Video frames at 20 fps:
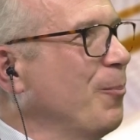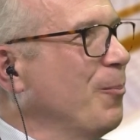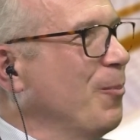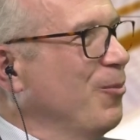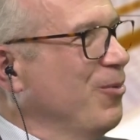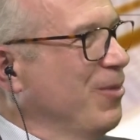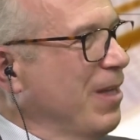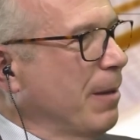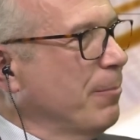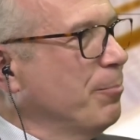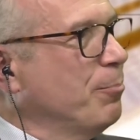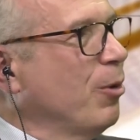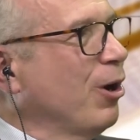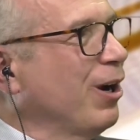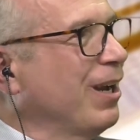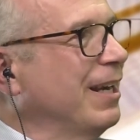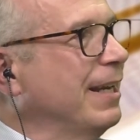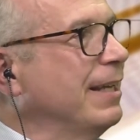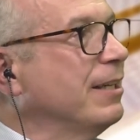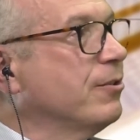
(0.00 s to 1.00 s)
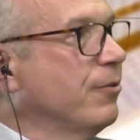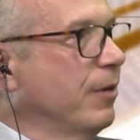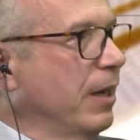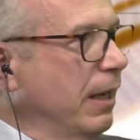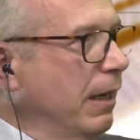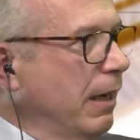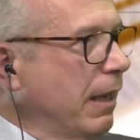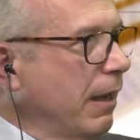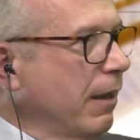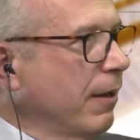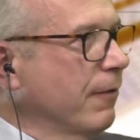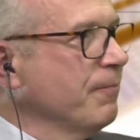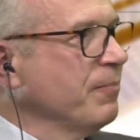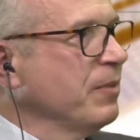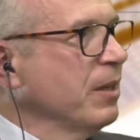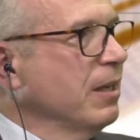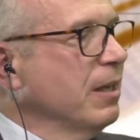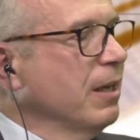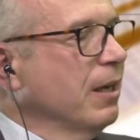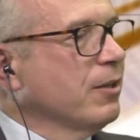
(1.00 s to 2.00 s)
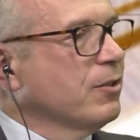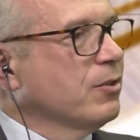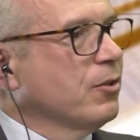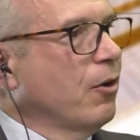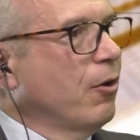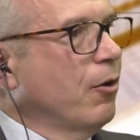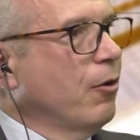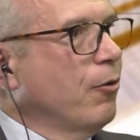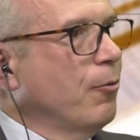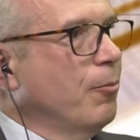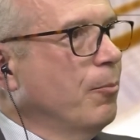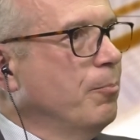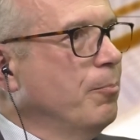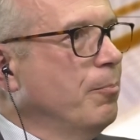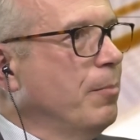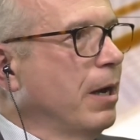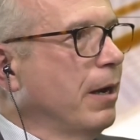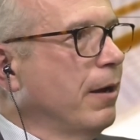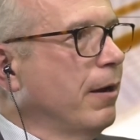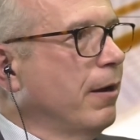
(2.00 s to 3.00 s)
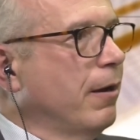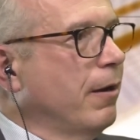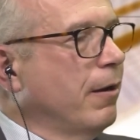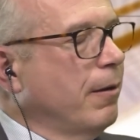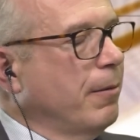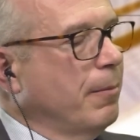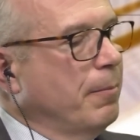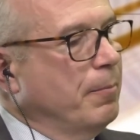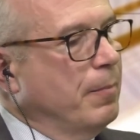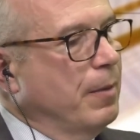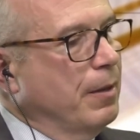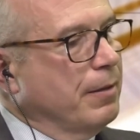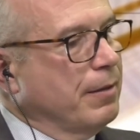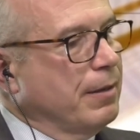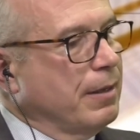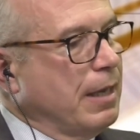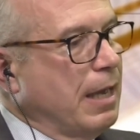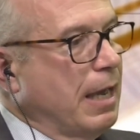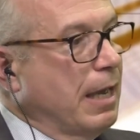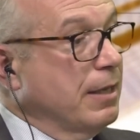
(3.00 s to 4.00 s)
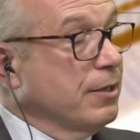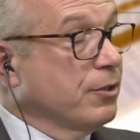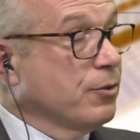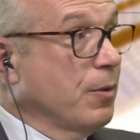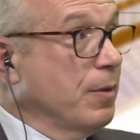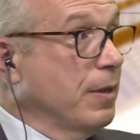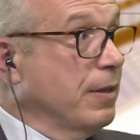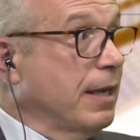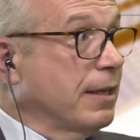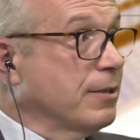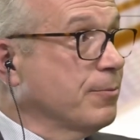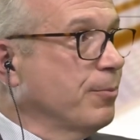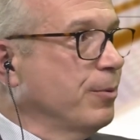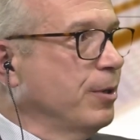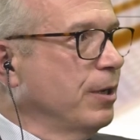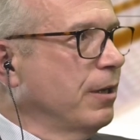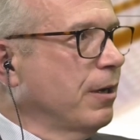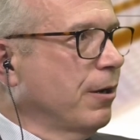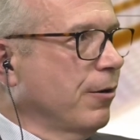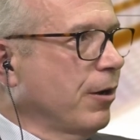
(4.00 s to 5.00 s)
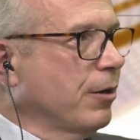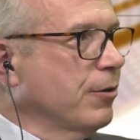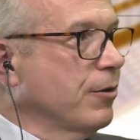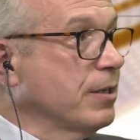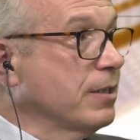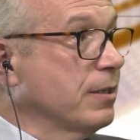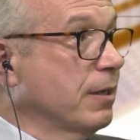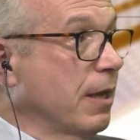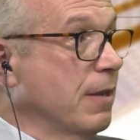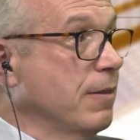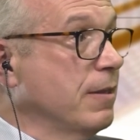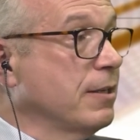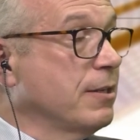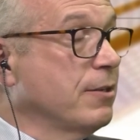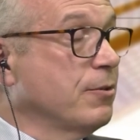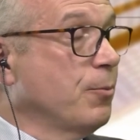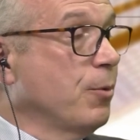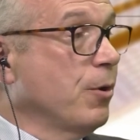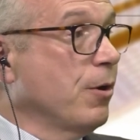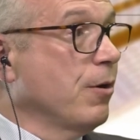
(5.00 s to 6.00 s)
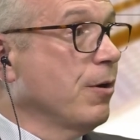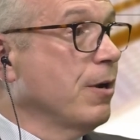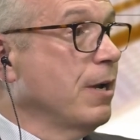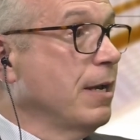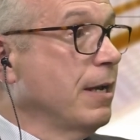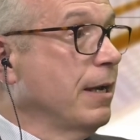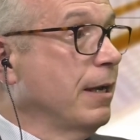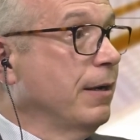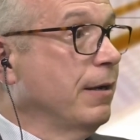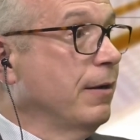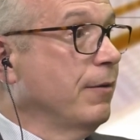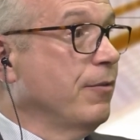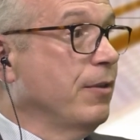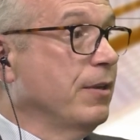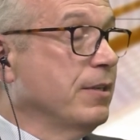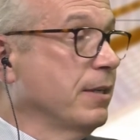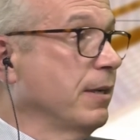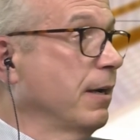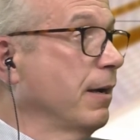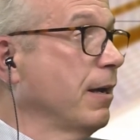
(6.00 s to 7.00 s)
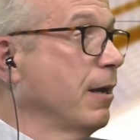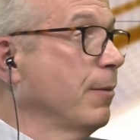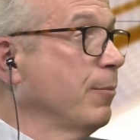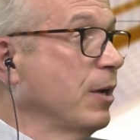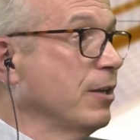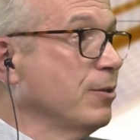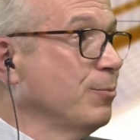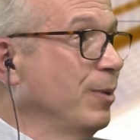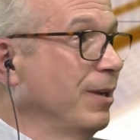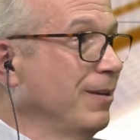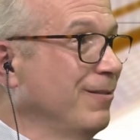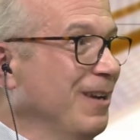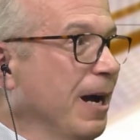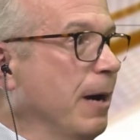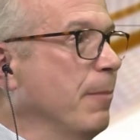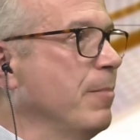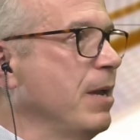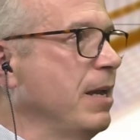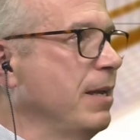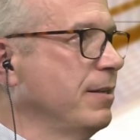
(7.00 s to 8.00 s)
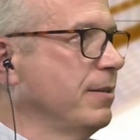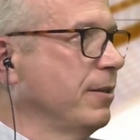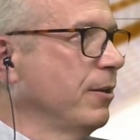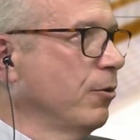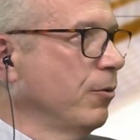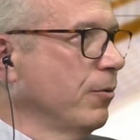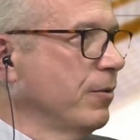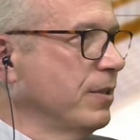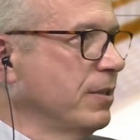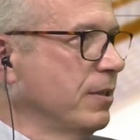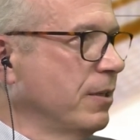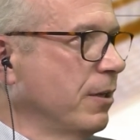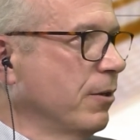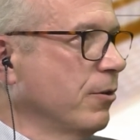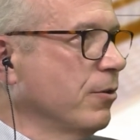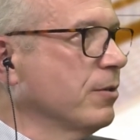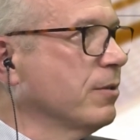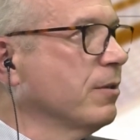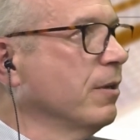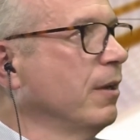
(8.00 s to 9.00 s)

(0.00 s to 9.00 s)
that marketing training. So and that's pretty characteristic. And this is where the CIM has been amazing all these years,